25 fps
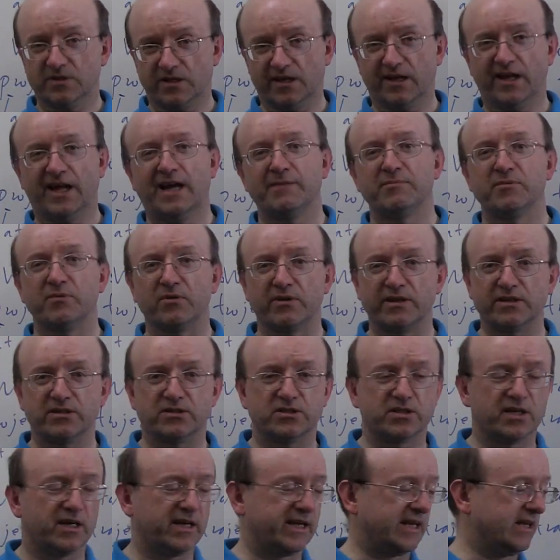hyperbolic
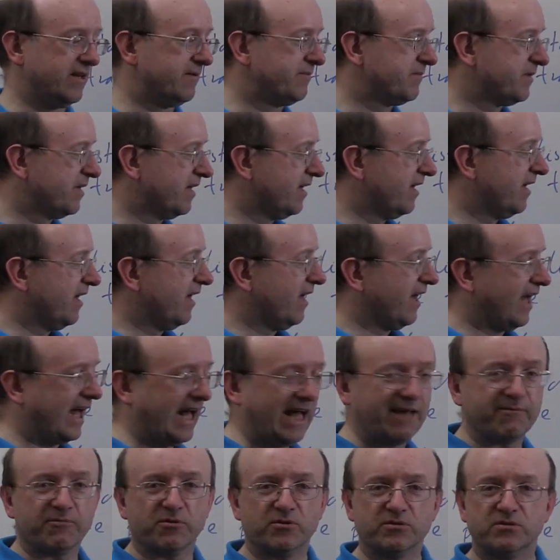sine.
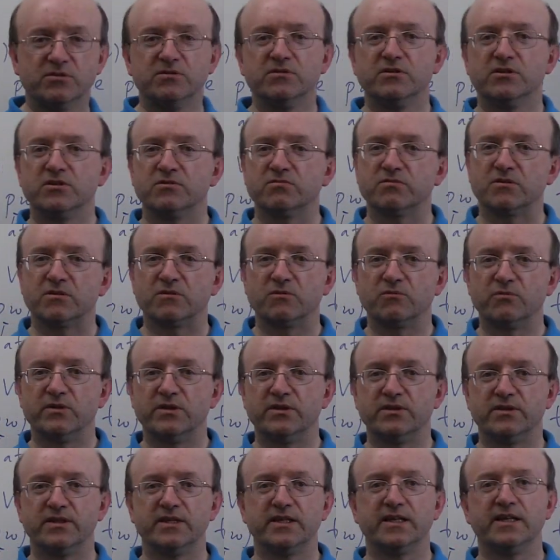I'm going to do this one
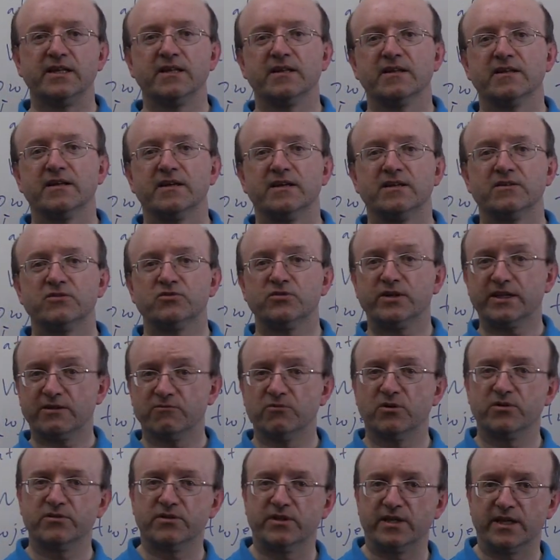with the trig
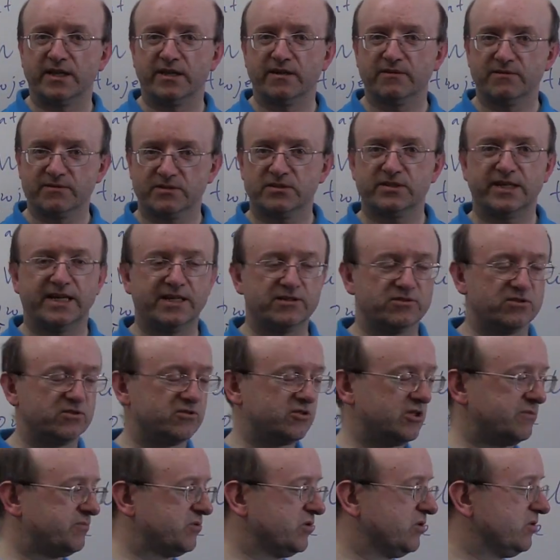one, the tangent
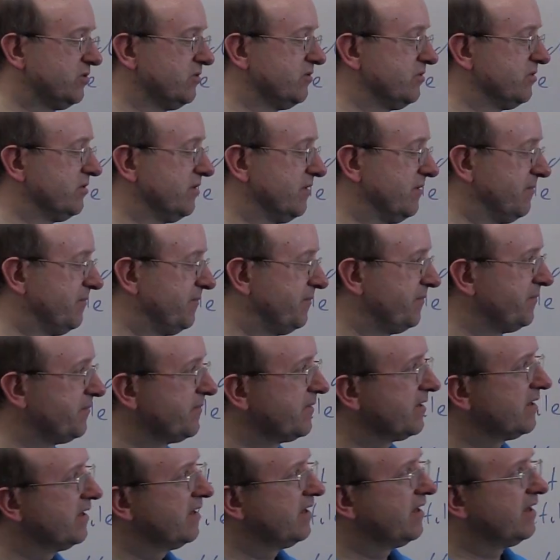substitution.
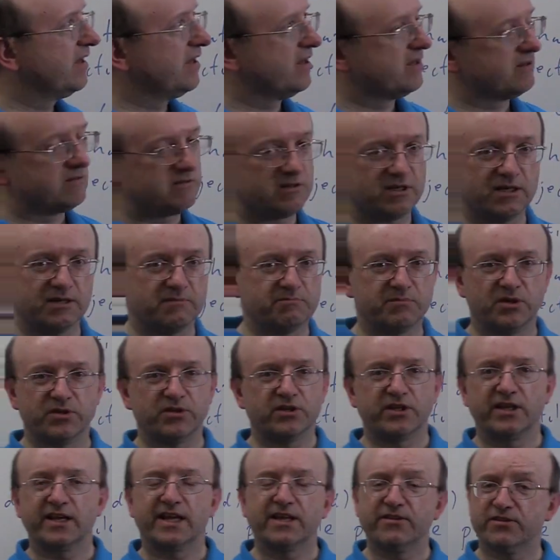But
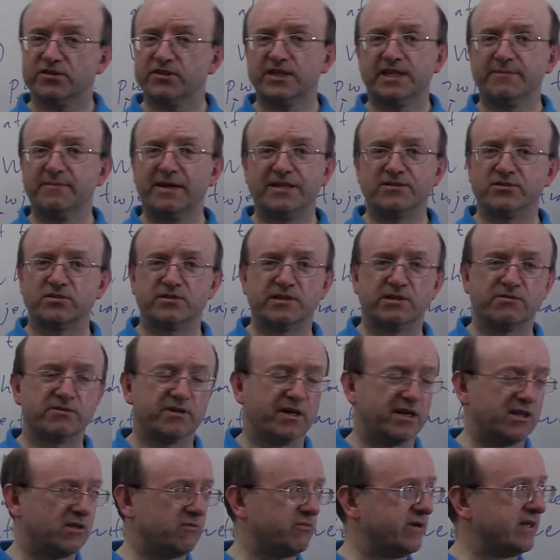you get the same answer out
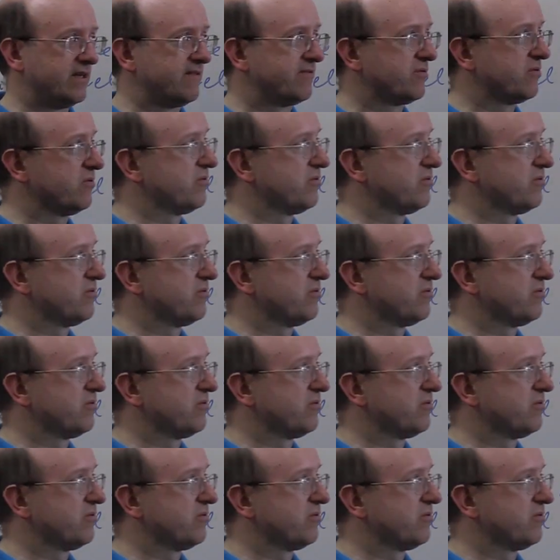either way, of